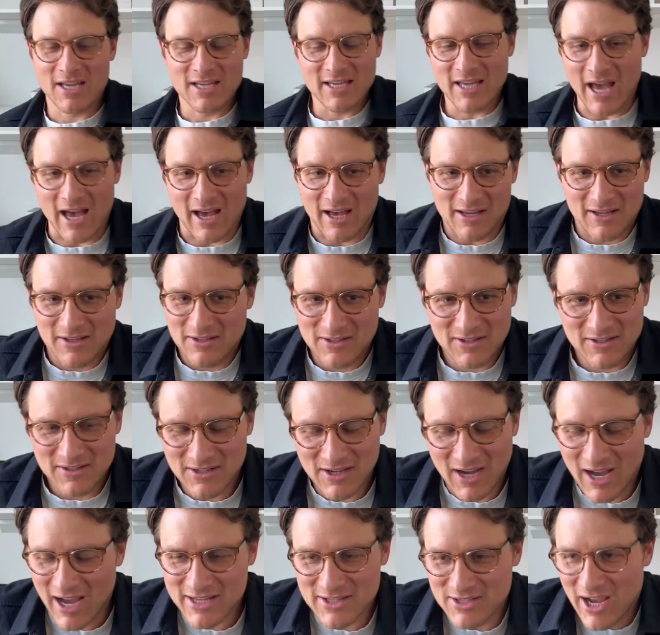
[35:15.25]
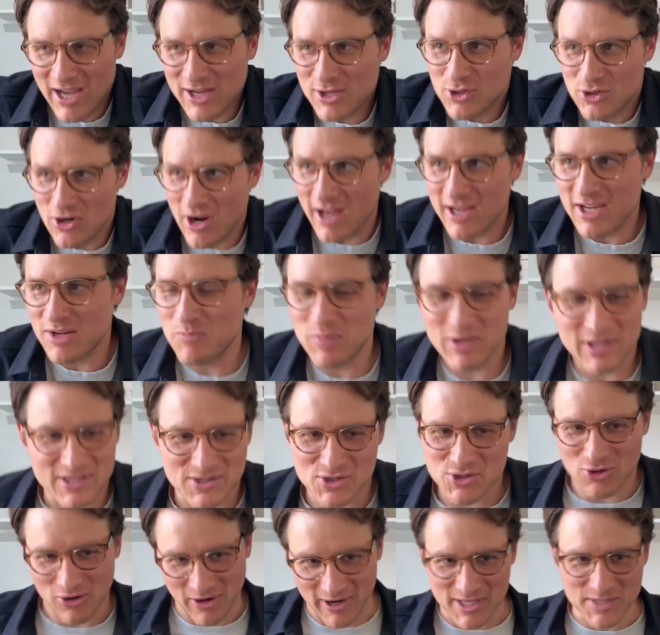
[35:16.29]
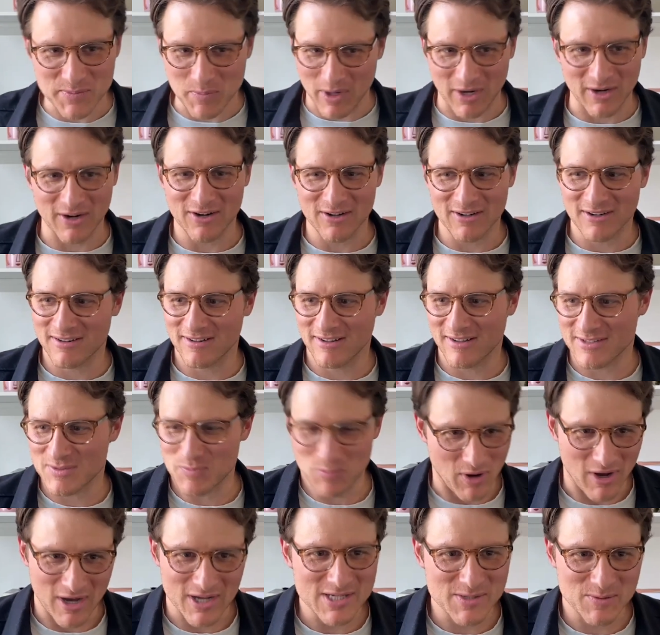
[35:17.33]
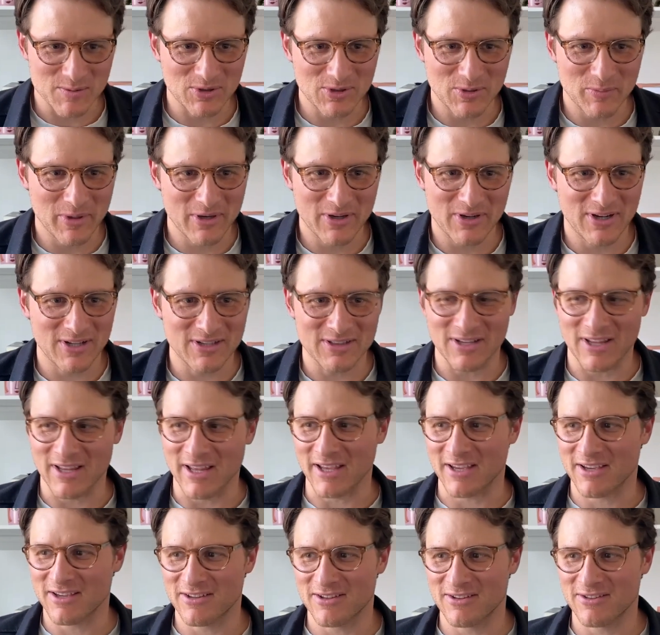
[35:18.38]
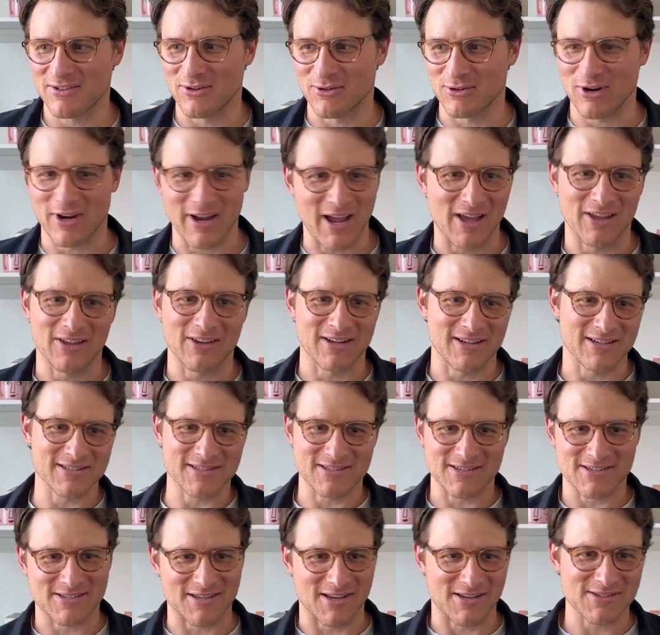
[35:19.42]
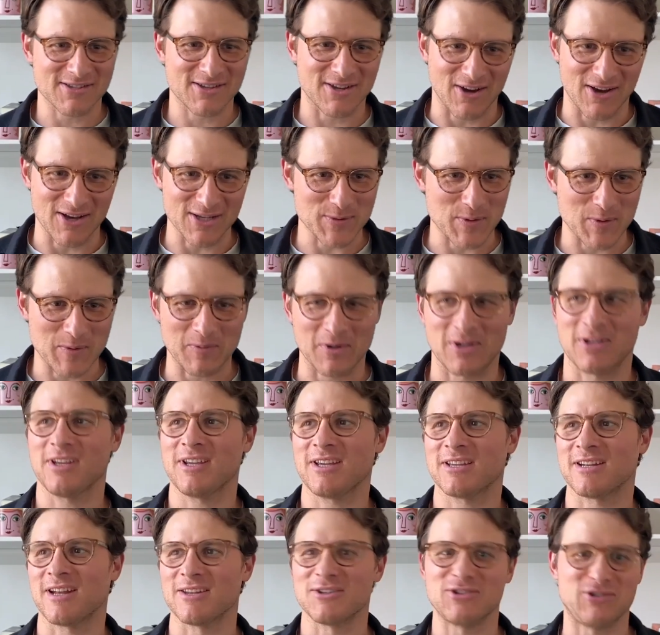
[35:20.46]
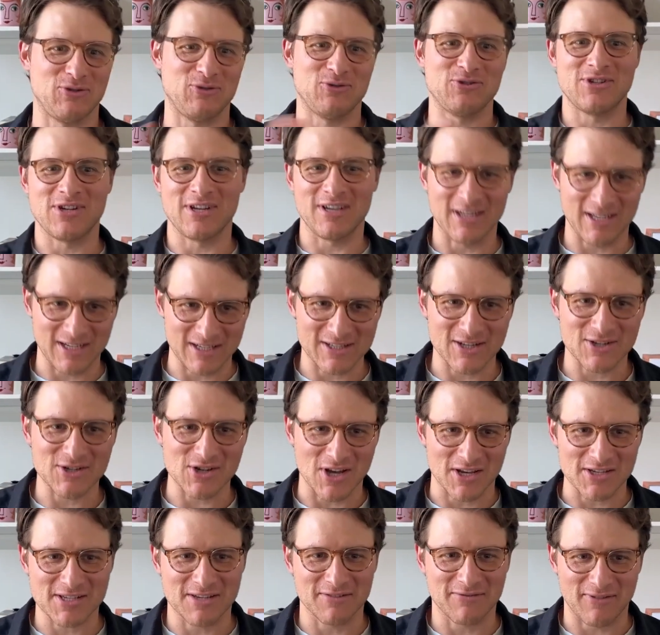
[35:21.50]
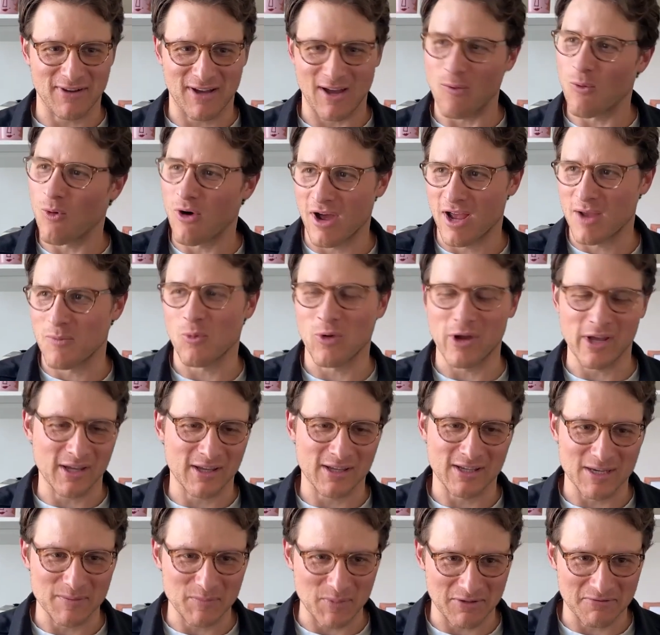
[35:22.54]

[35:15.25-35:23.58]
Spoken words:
yeah. I tried to be as transparent as possible about it. Like, the reality is this does cost me money, and I do need to justify why I'm waking up at